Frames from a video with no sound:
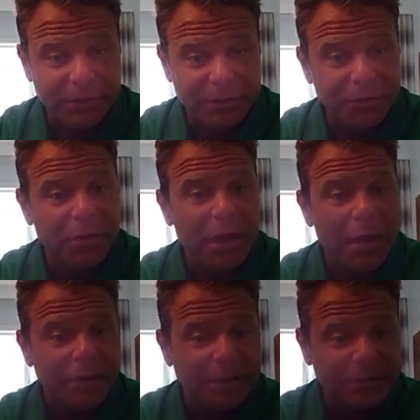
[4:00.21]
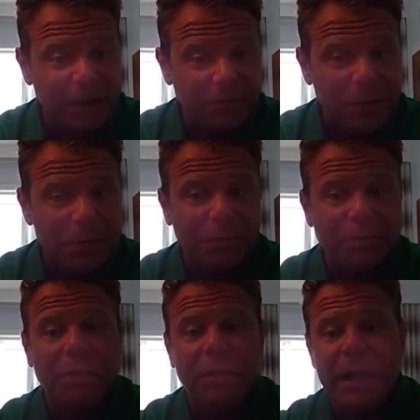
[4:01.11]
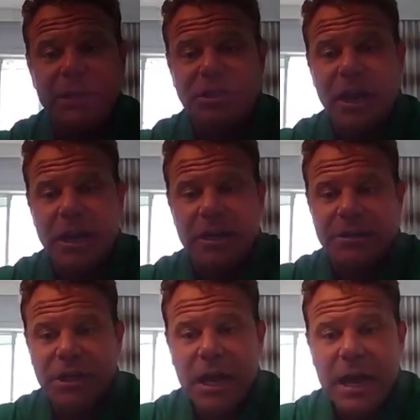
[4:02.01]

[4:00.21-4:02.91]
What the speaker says: you know how it is. People don't like change.